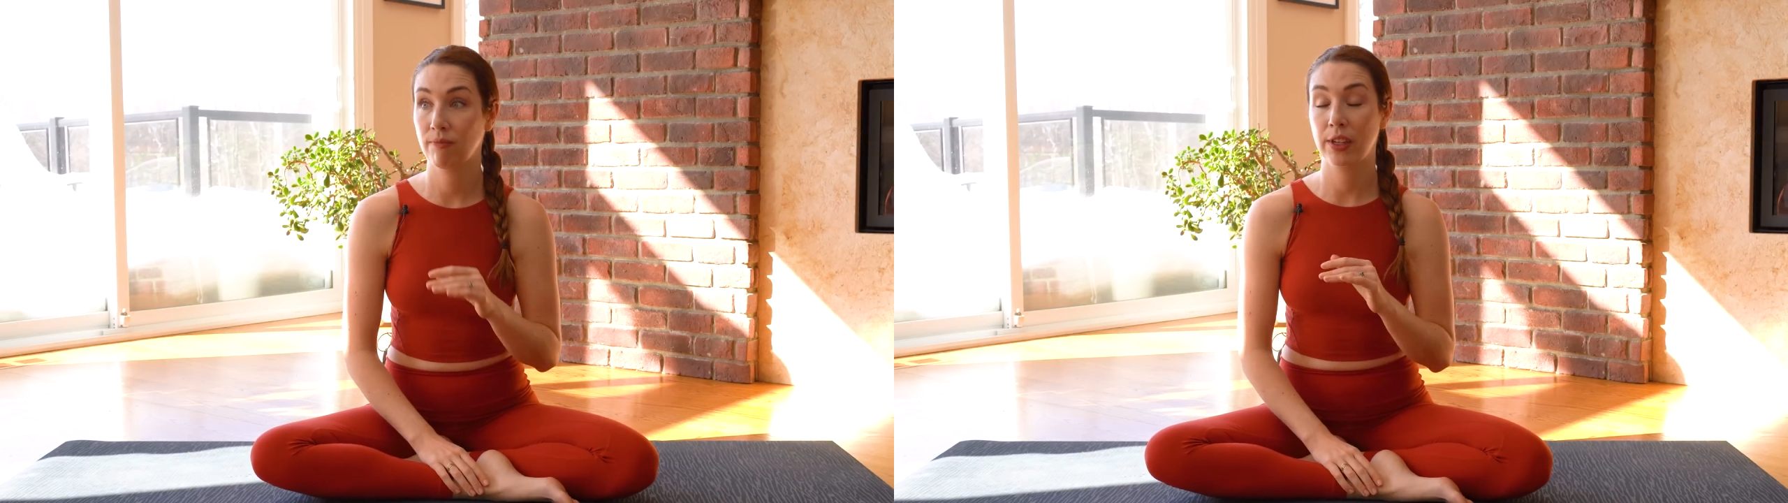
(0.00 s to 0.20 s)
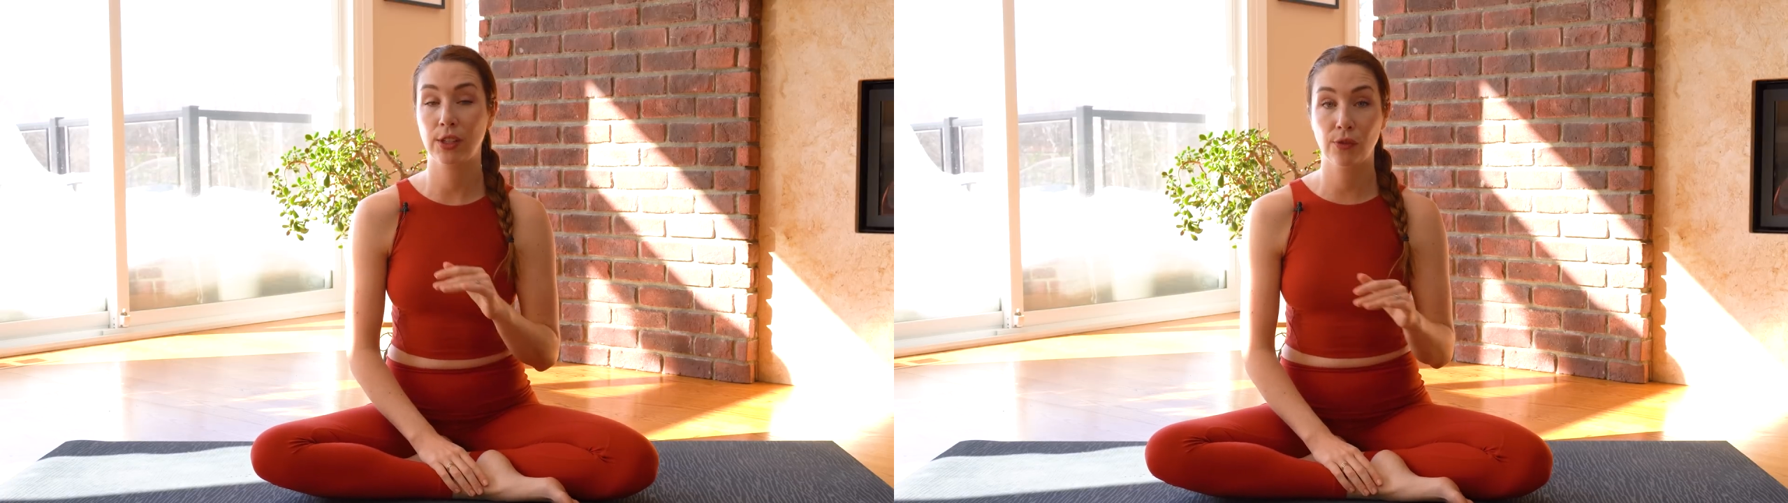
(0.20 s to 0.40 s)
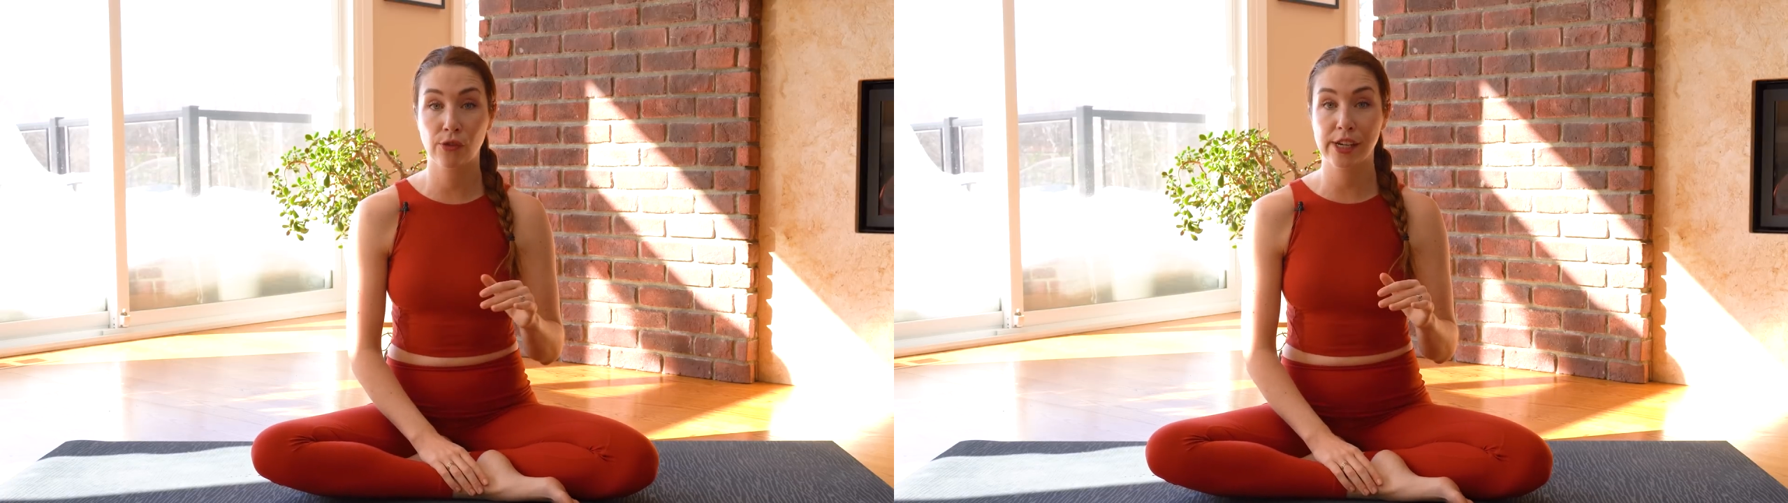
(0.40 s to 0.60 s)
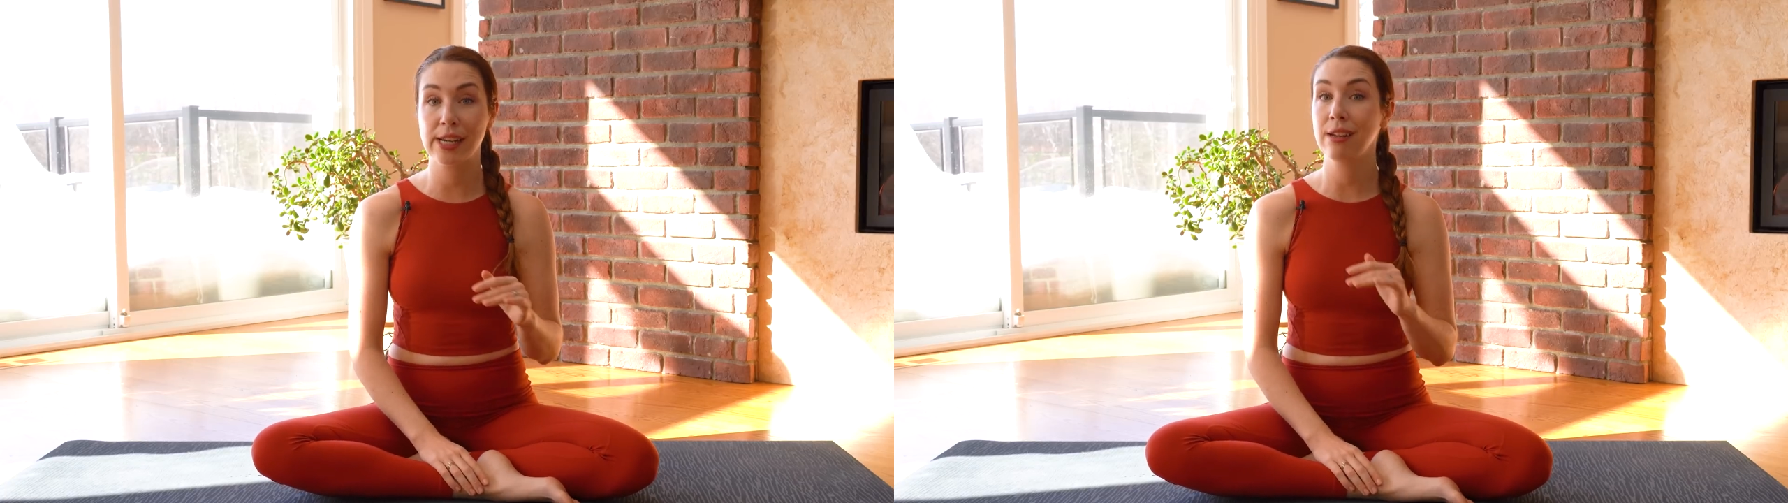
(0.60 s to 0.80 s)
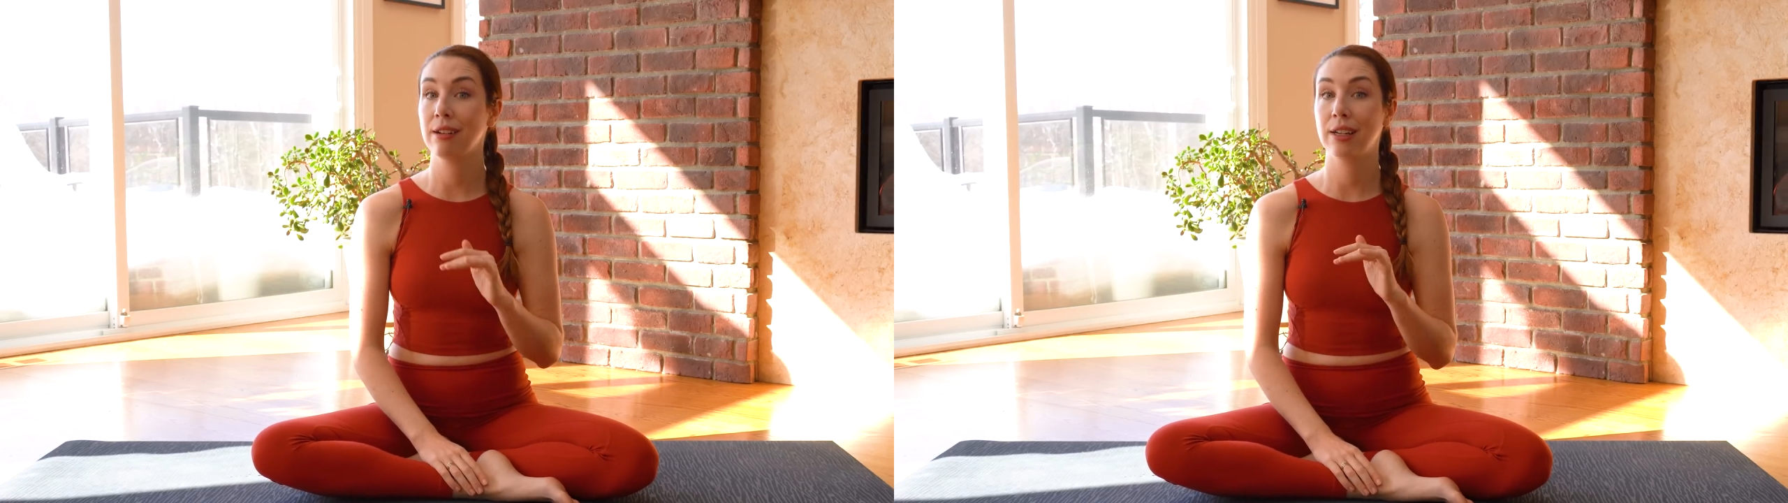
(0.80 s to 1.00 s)
It's
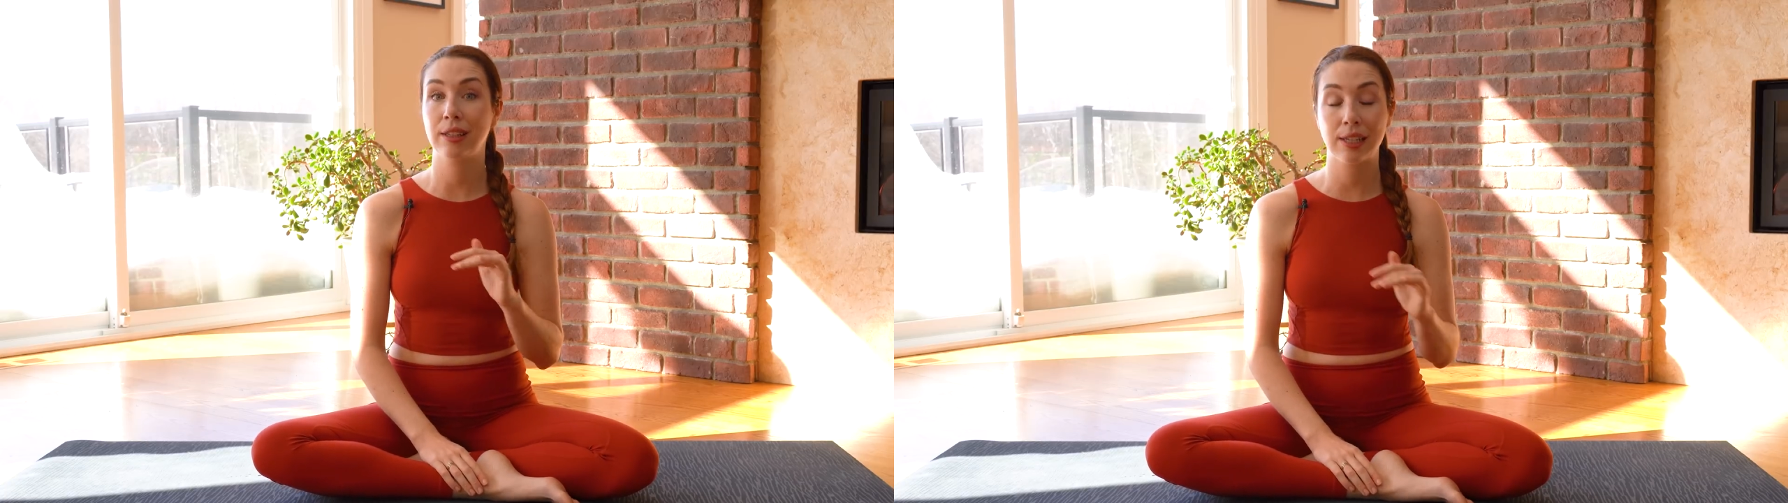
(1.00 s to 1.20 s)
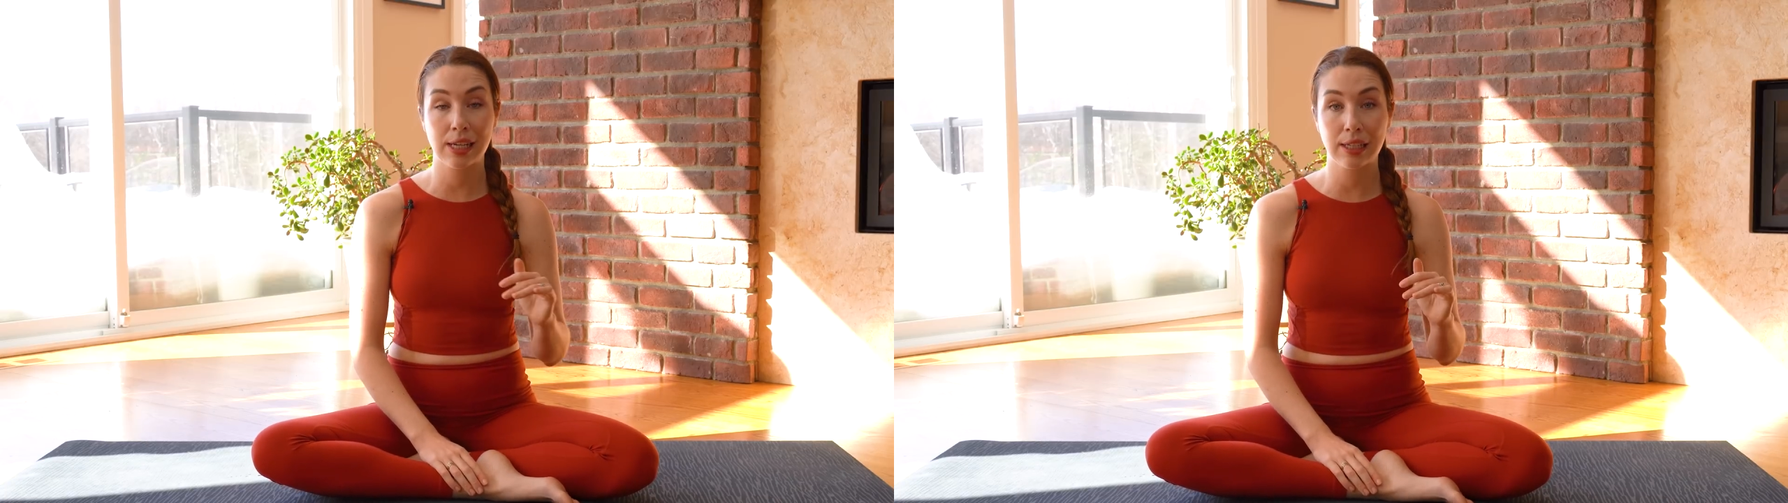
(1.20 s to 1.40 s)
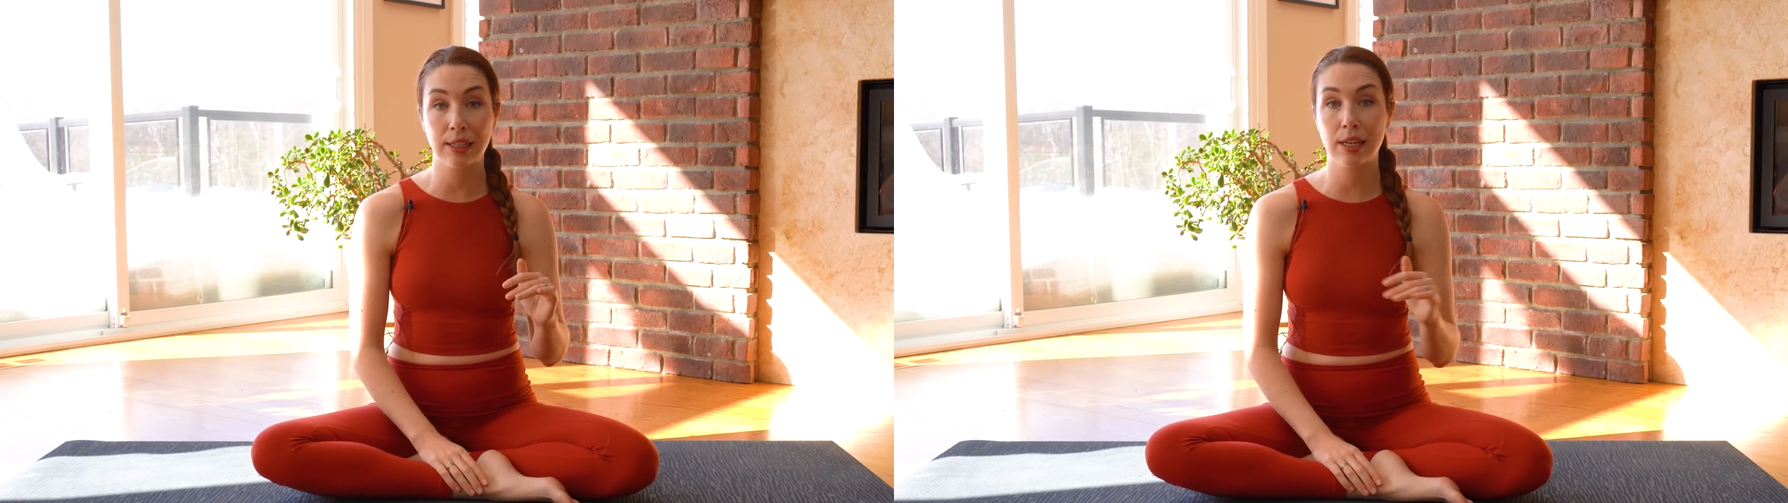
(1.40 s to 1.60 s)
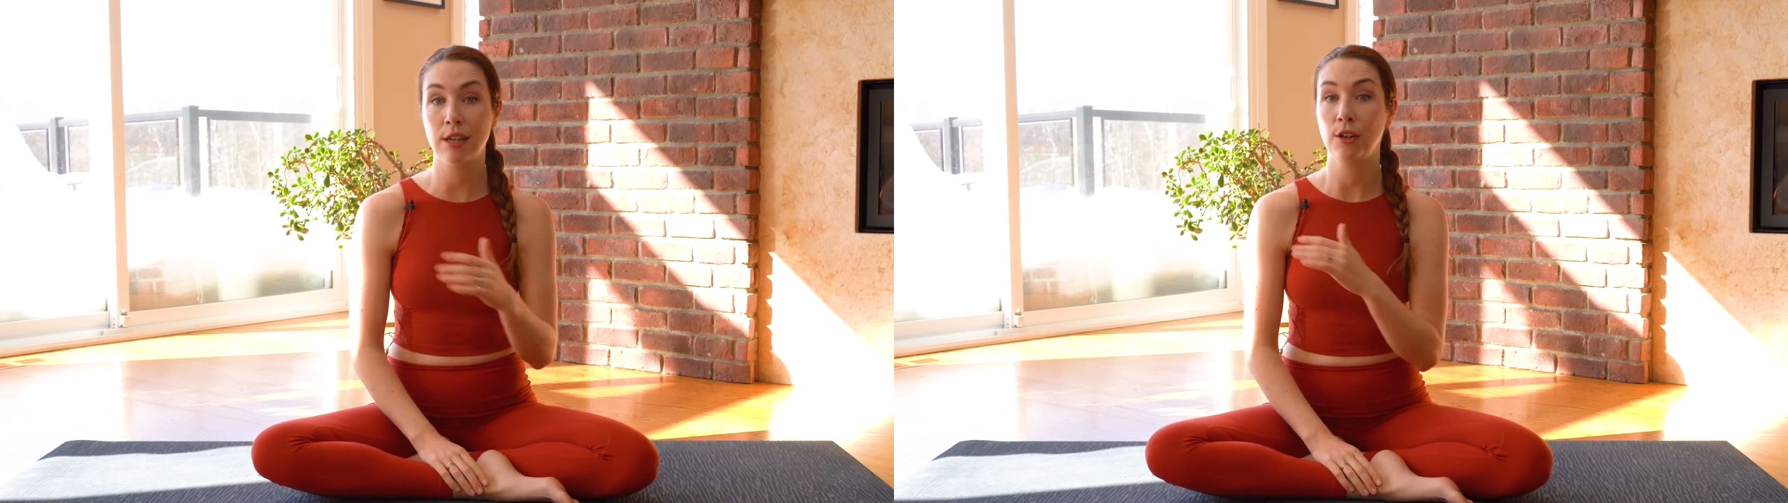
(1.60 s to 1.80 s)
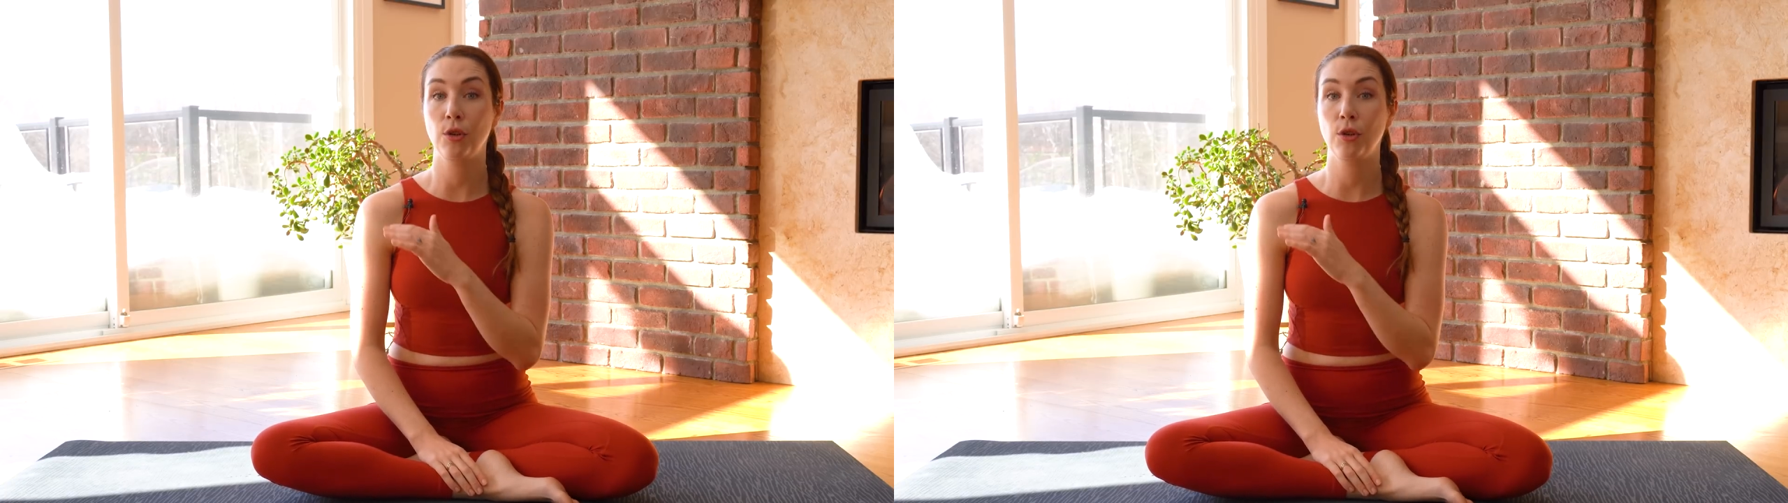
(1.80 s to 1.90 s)
free, it's easy,